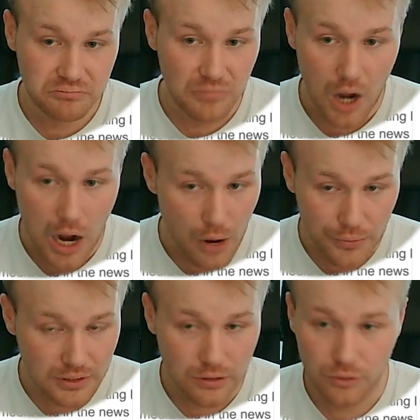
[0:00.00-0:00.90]
how
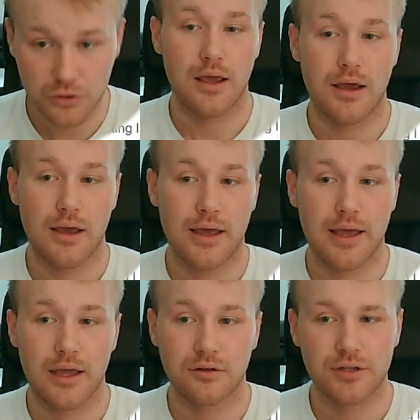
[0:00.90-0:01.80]
it looks,
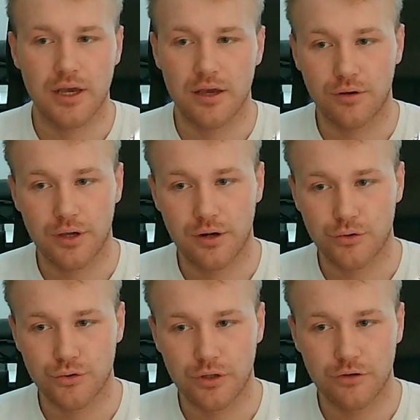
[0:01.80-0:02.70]
and yeah, you can
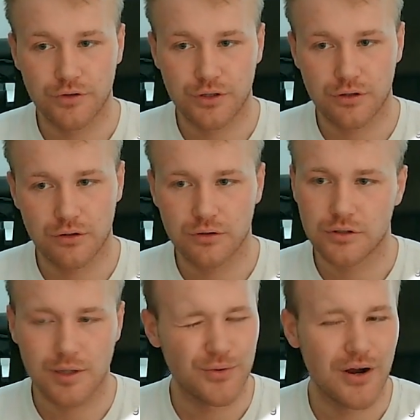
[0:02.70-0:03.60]
also give it
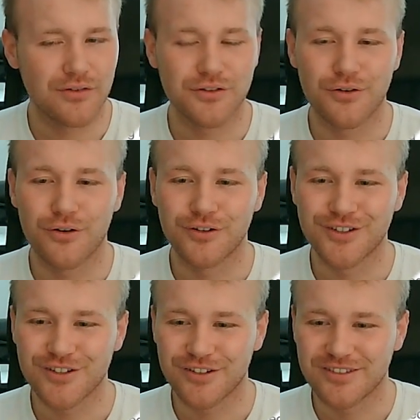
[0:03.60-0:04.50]
some rounded
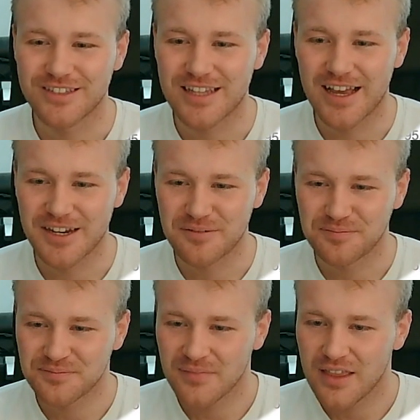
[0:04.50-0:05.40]
corners on design.
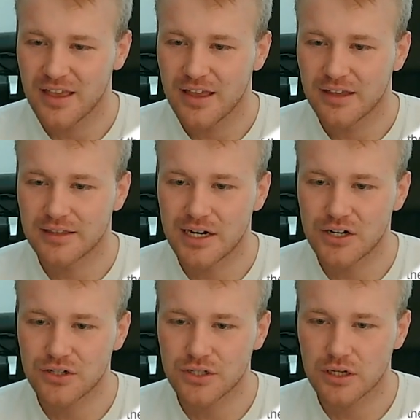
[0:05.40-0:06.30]

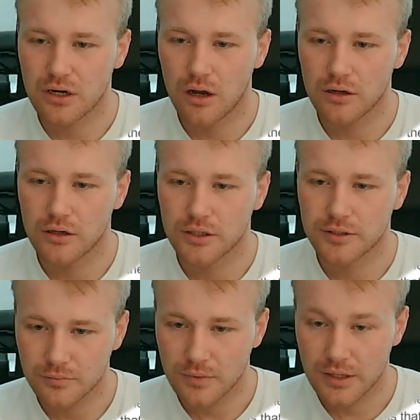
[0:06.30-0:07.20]
There's the
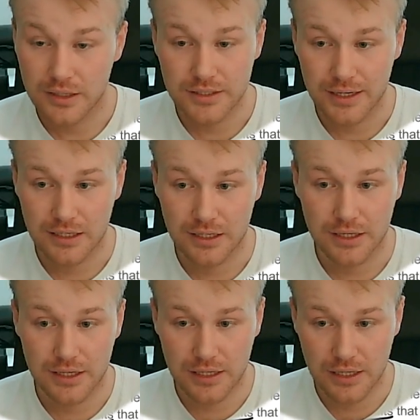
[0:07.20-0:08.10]
collagen. Exactly.
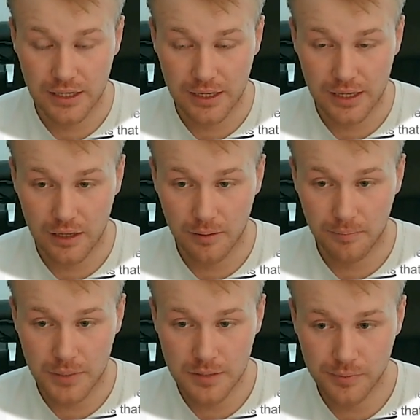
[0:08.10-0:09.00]

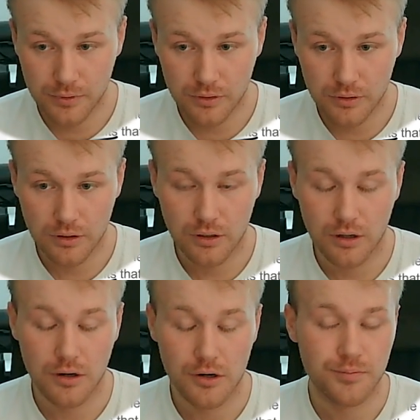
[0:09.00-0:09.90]
People
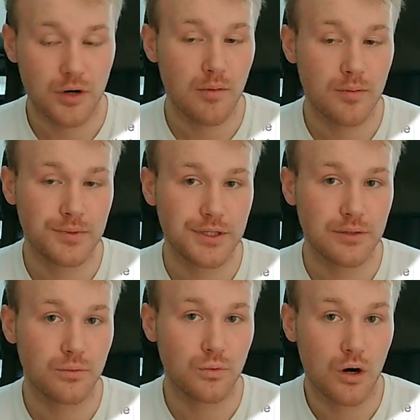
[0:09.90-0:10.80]
are probably,
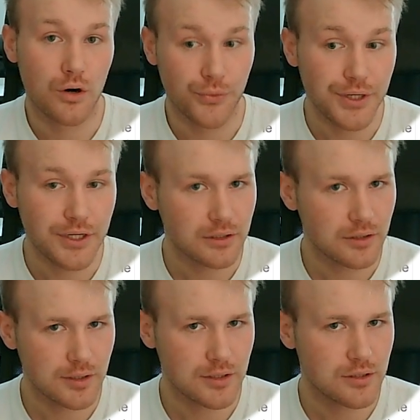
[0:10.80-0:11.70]
who are reading
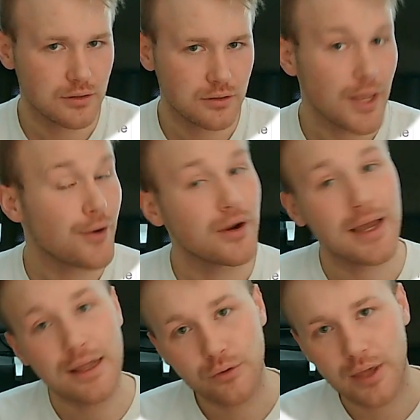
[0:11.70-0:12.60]
this, they are
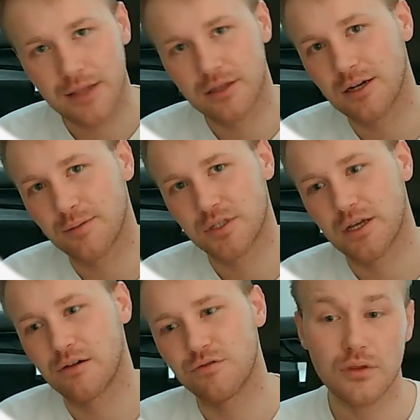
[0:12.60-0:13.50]
educating
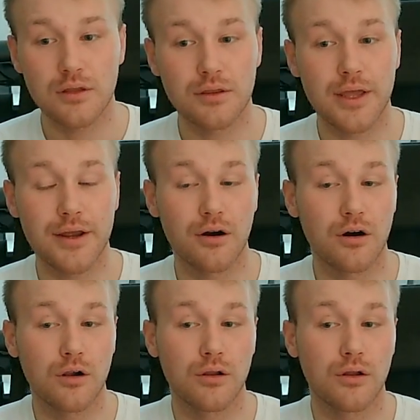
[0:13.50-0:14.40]
themselves. They
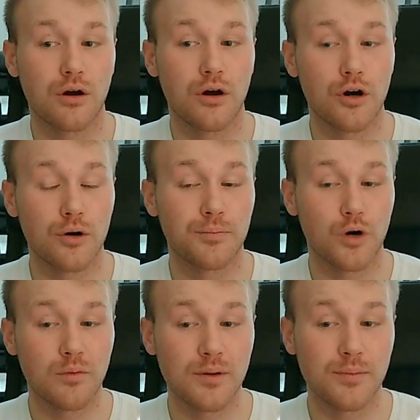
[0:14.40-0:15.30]
all are
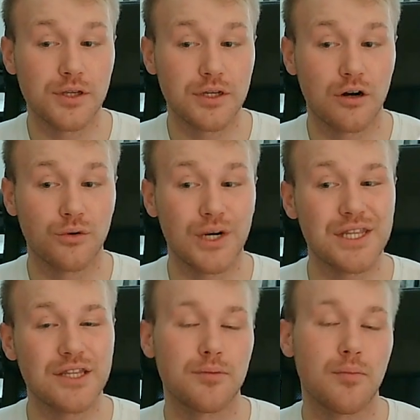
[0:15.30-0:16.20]
probably
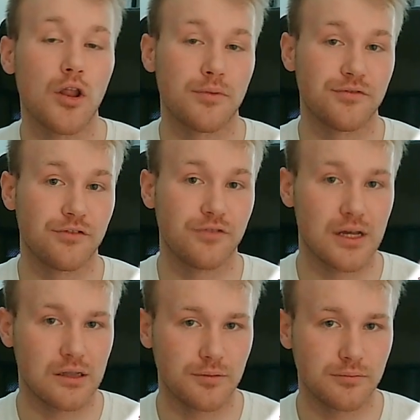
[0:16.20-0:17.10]
already in the bottom of the
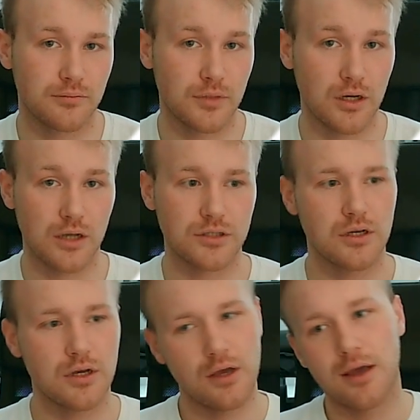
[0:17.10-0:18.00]
funnel, because
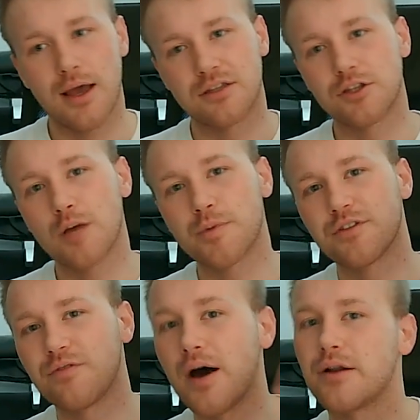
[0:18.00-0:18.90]
at the top of
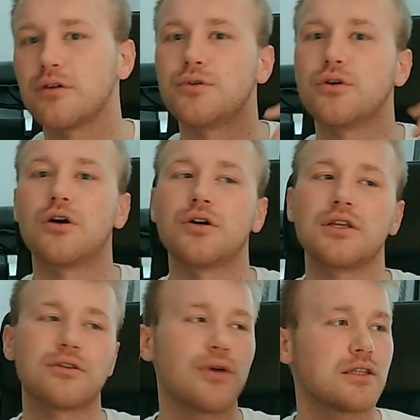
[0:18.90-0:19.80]
the funnel you are
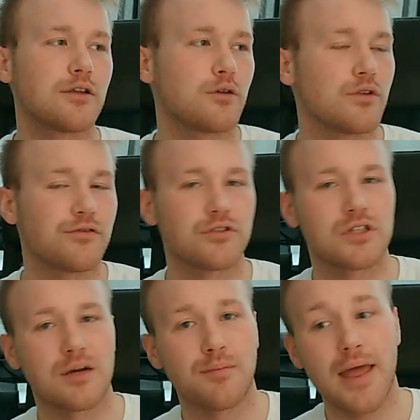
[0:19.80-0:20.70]
interacting with
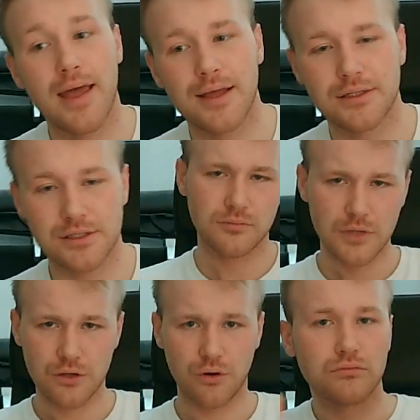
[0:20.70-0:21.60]
some ads,
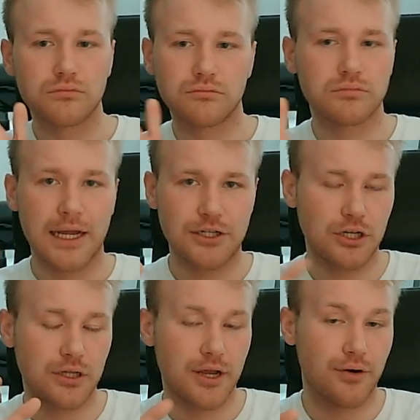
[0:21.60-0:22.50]
you're
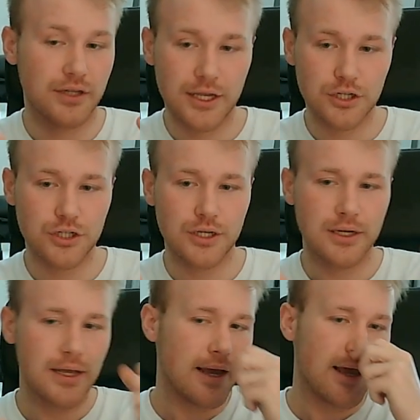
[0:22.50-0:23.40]
catching their
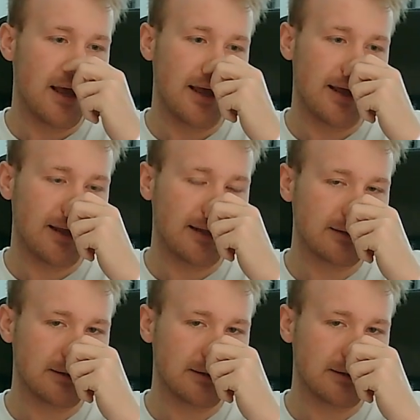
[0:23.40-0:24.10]
attention, and